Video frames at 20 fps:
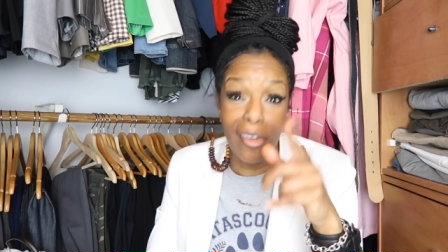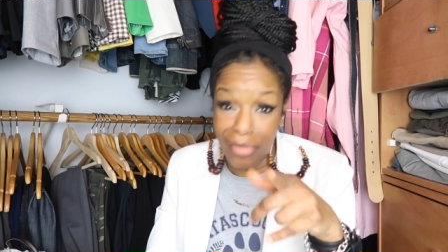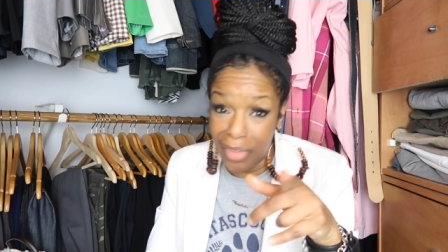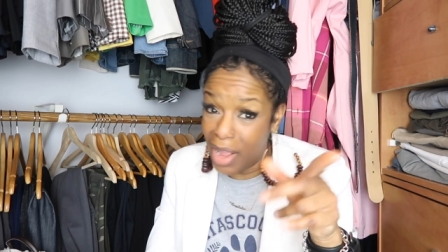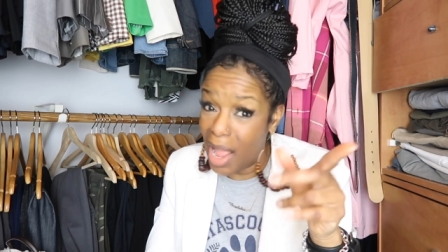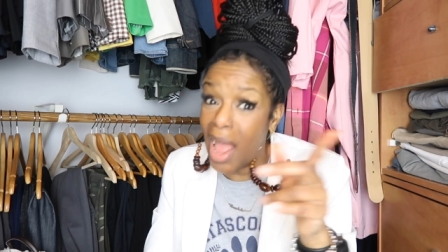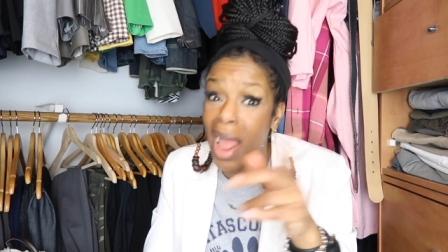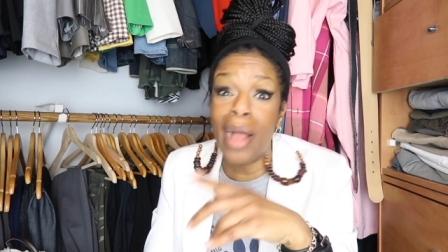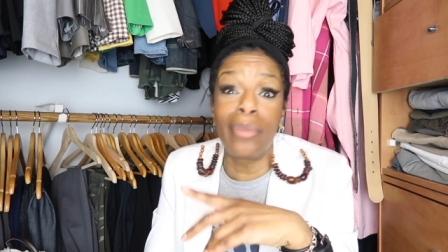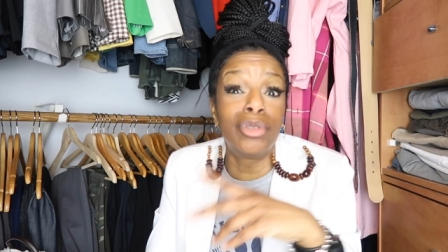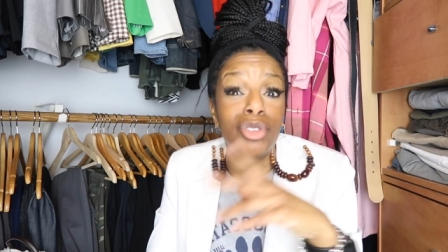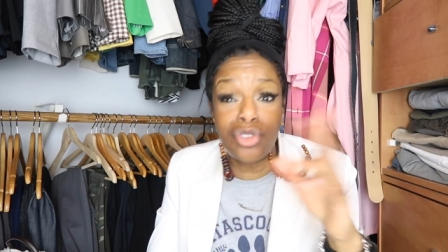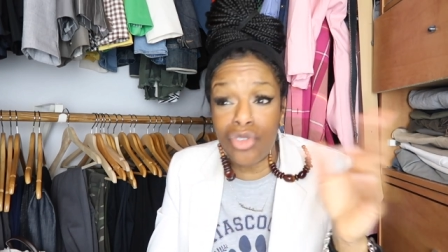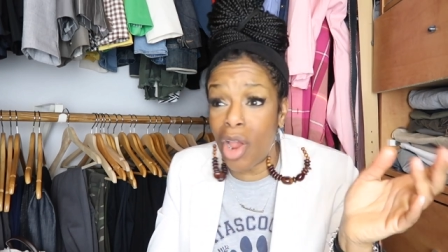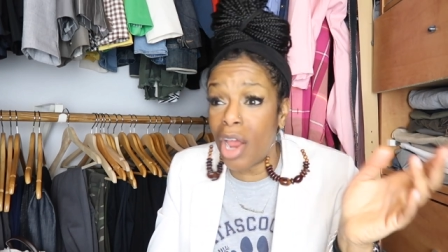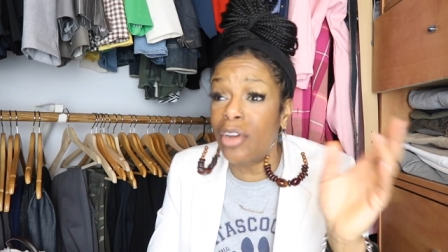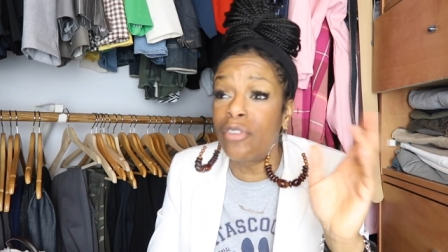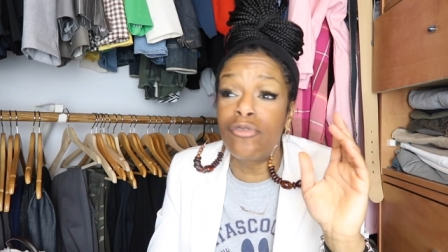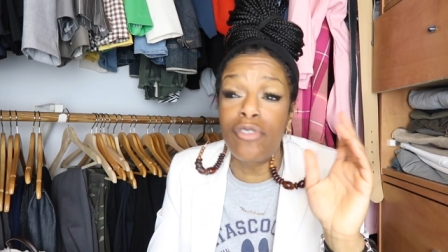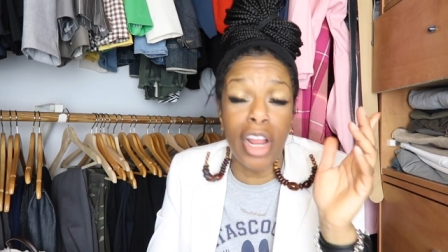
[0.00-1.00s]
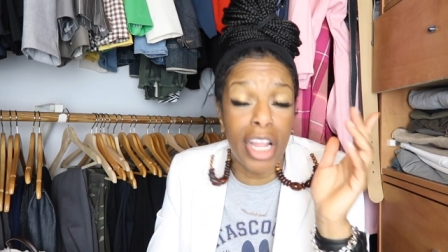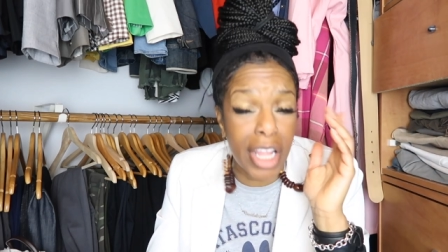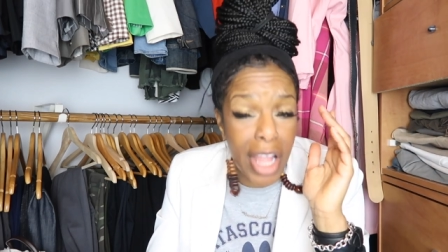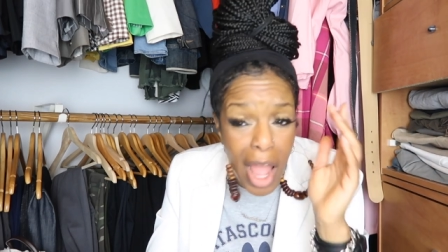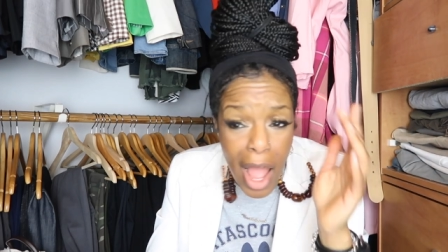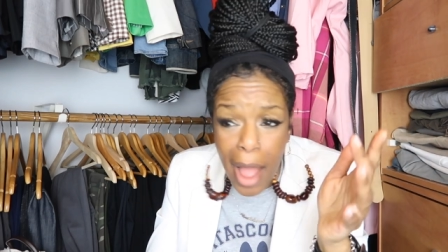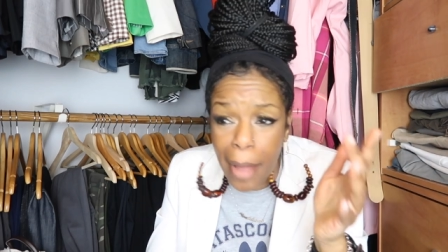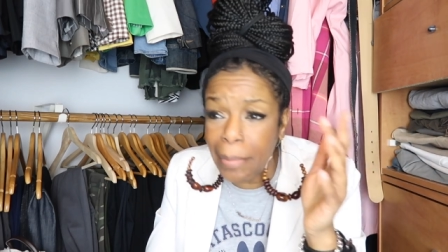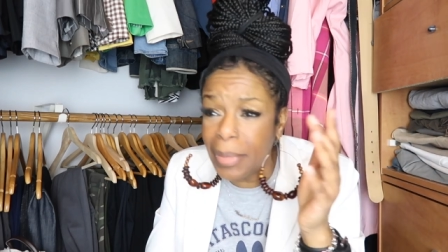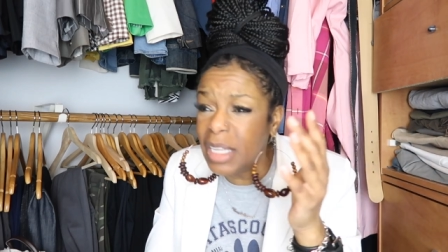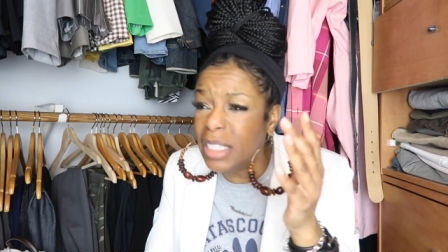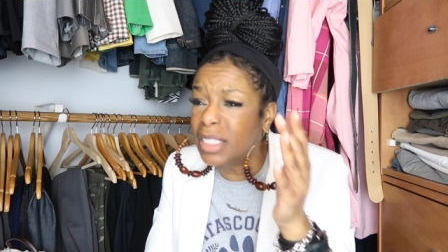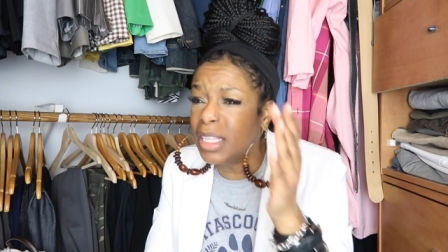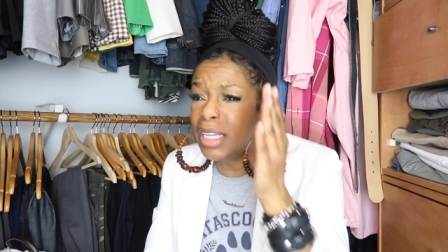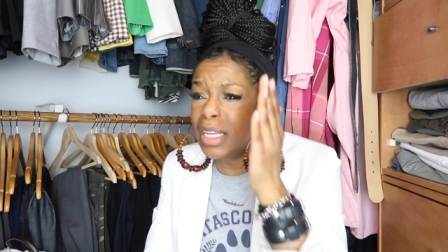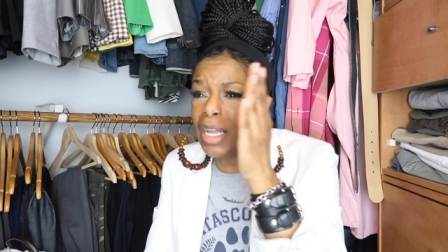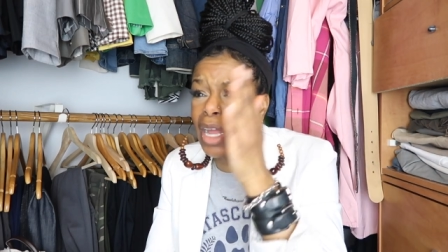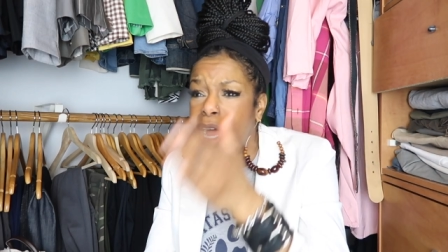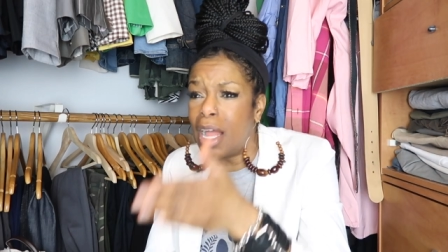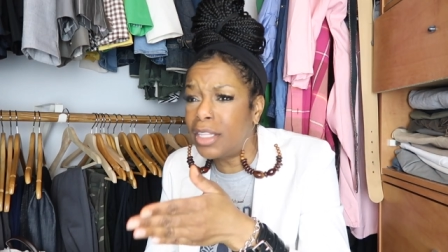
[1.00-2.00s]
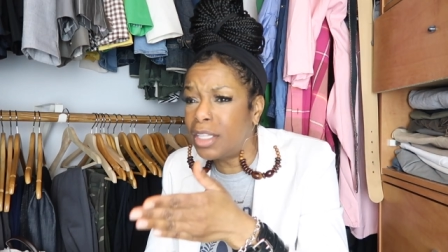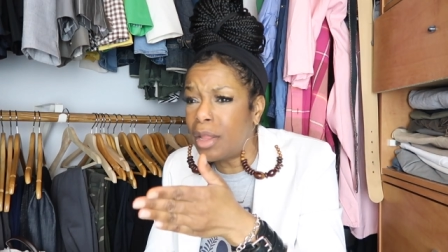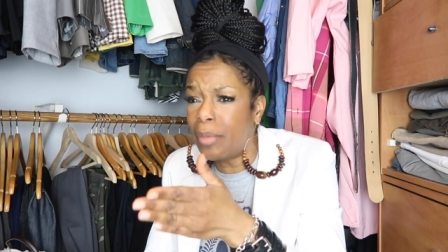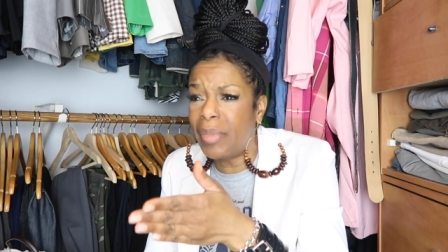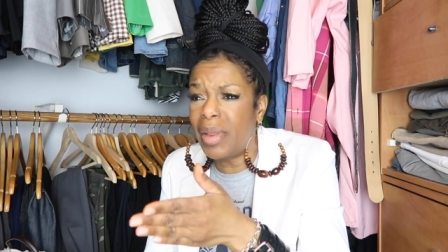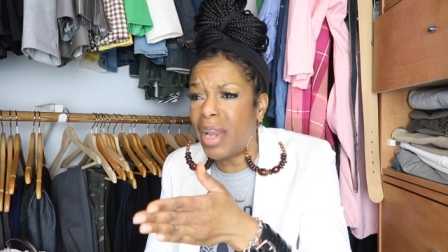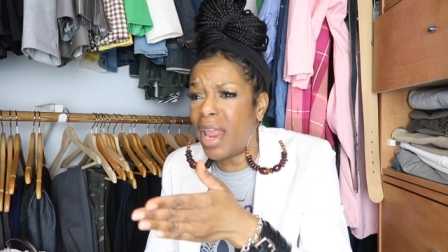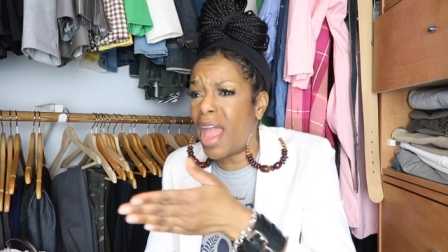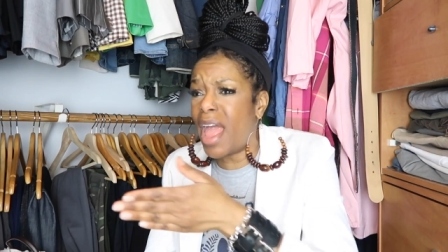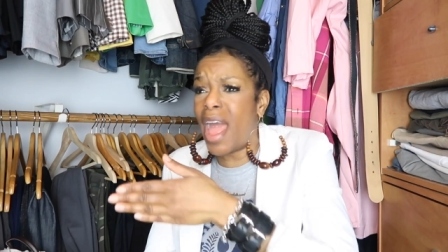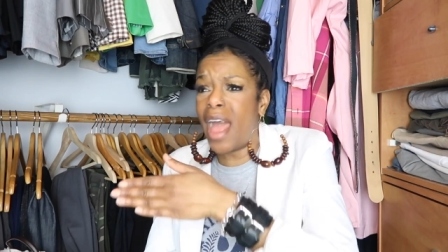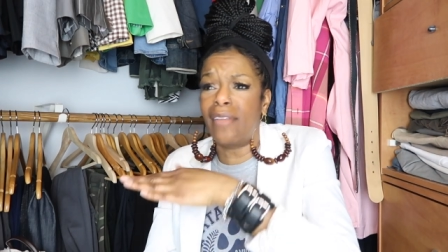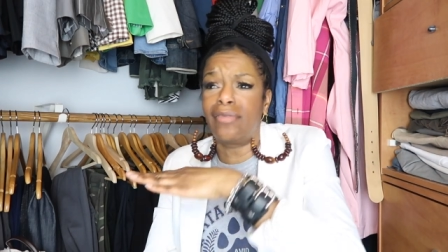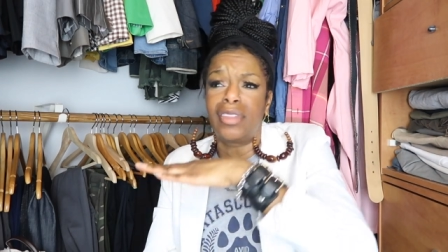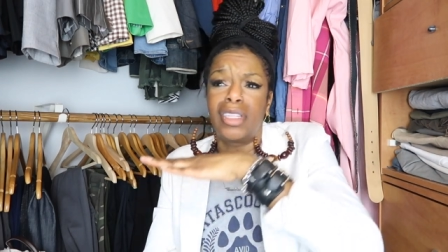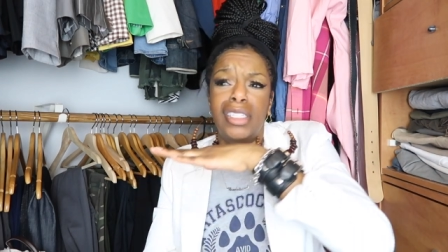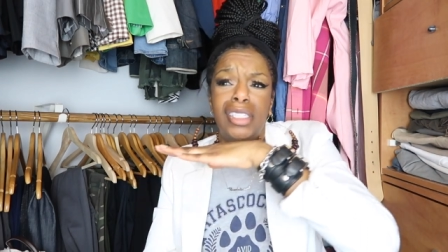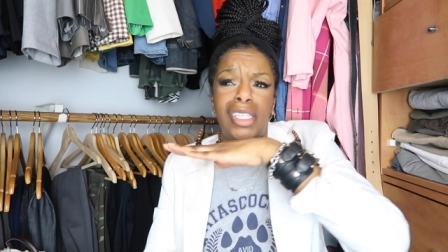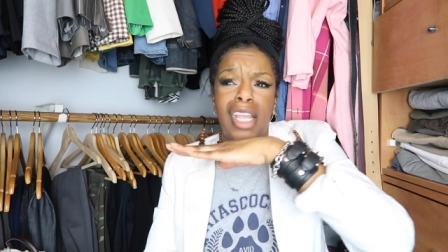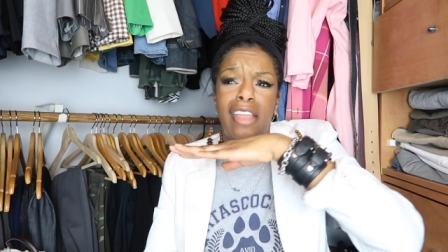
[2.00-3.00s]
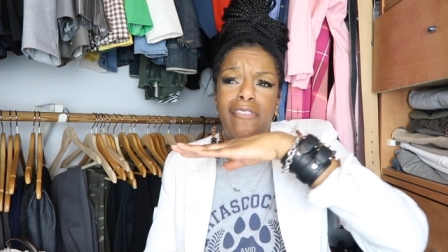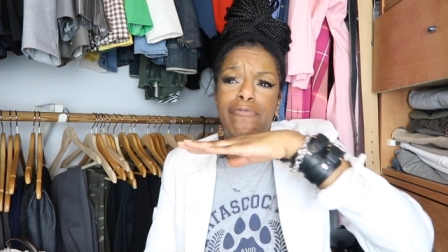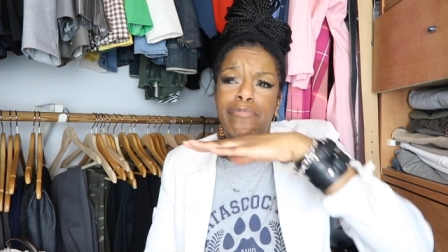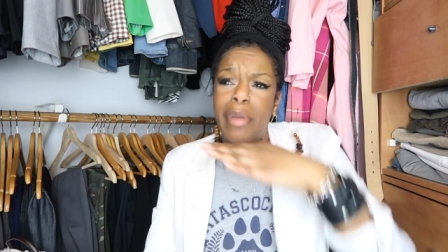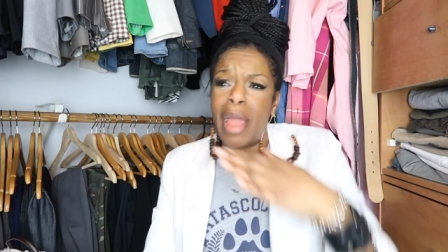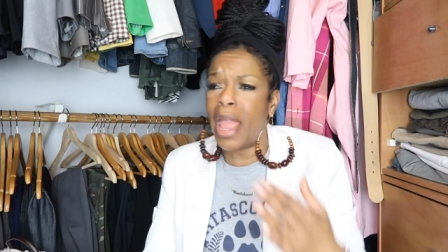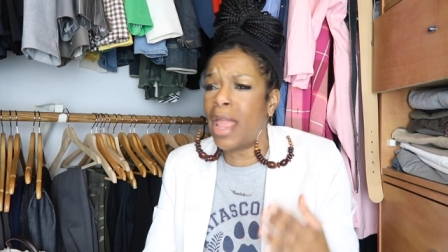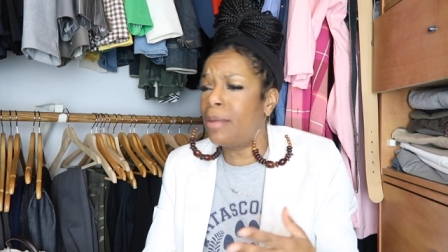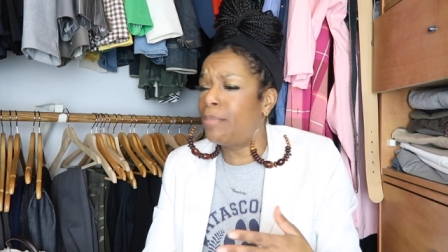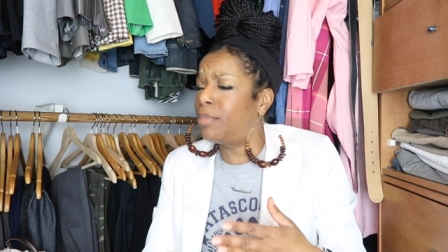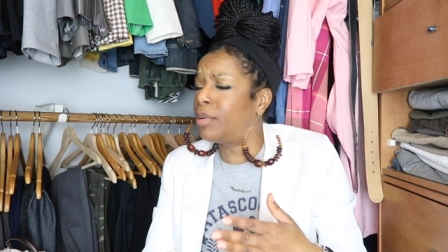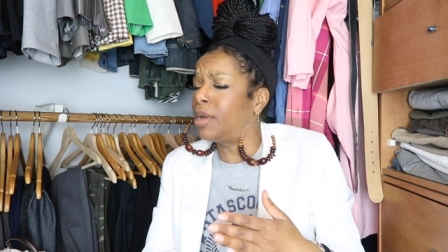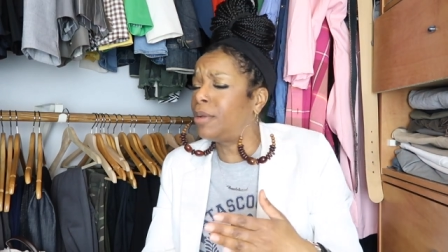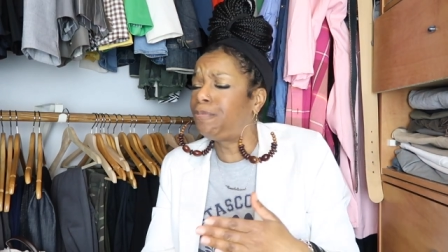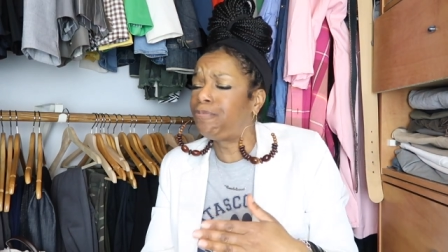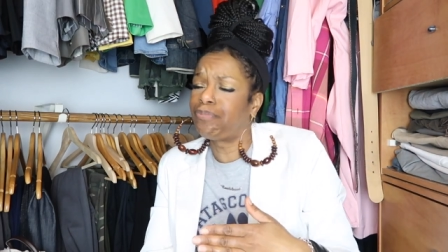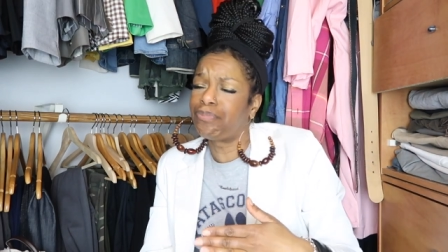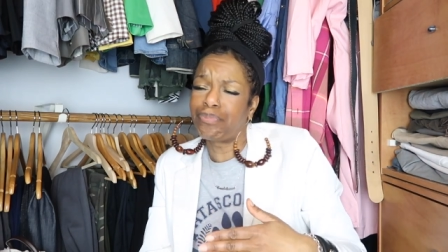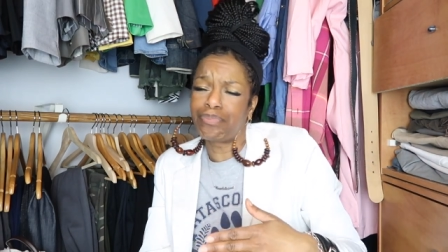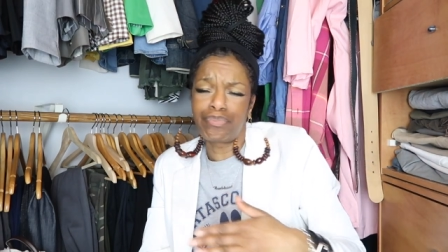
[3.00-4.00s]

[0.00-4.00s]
I forgot I was trying to run copies and cut them in half to save paper.